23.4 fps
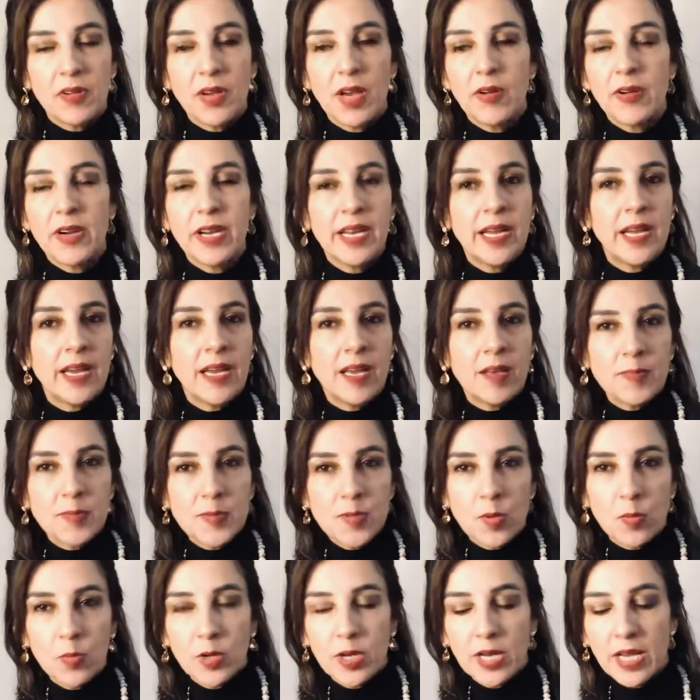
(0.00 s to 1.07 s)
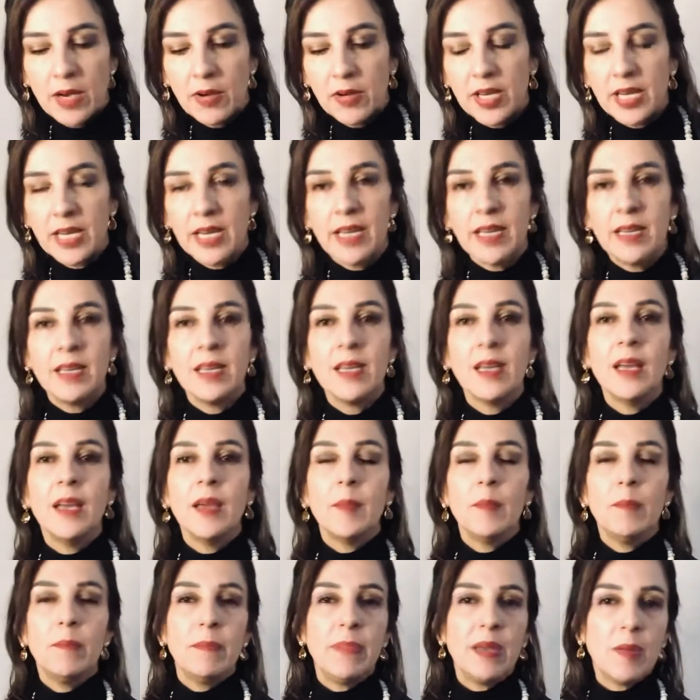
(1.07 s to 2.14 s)
How can I help someone? How can I
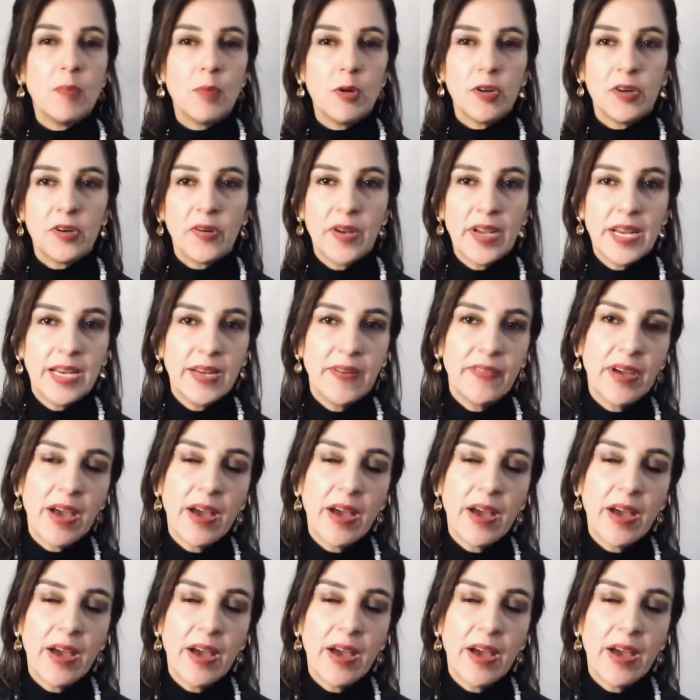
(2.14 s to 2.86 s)
be more creative?